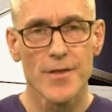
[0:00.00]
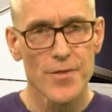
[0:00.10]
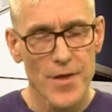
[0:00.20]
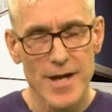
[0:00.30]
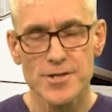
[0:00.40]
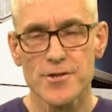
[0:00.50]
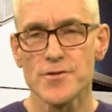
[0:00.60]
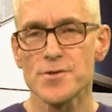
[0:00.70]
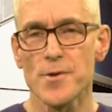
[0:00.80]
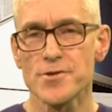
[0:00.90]
And that's the
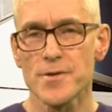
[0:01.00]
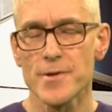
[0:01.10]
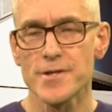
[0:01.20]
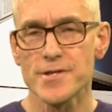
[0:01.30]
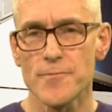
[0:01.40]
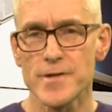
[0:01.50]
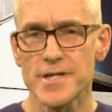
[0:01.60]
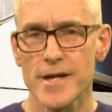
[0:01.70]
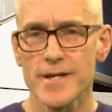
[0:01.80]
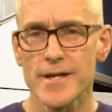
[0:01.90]
responsibility we
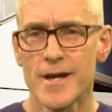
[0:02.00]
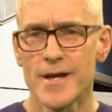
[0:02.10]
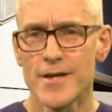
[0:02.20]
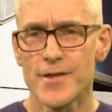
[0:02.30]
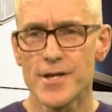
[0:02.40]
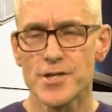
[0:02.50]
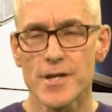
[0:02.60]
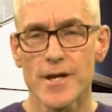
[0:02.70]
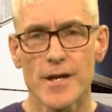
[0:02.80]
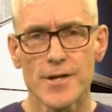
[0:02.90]
take
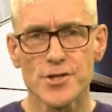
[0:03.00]
this year.